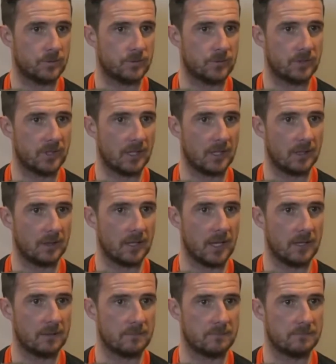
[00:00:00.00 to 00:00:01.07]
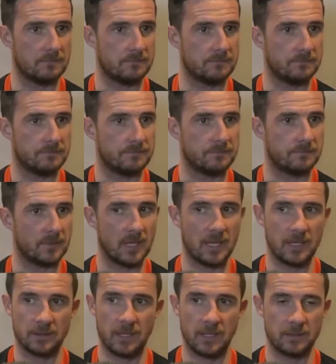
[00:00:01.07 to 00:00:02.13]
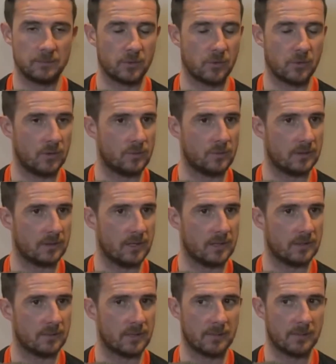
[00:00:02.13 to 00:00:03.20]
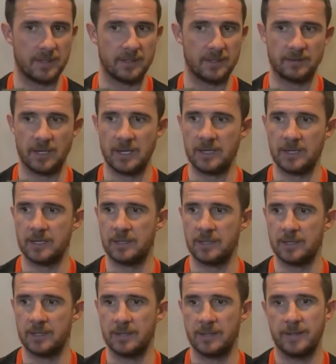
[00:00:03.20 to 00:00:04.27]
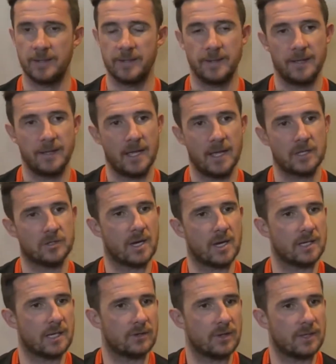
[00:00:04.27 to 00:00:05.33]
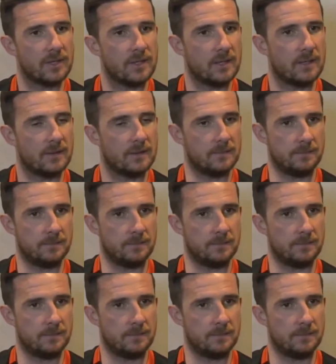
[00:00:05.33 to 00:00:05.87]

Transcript: just to let them go on with it, let them come into training and try and get rid of it.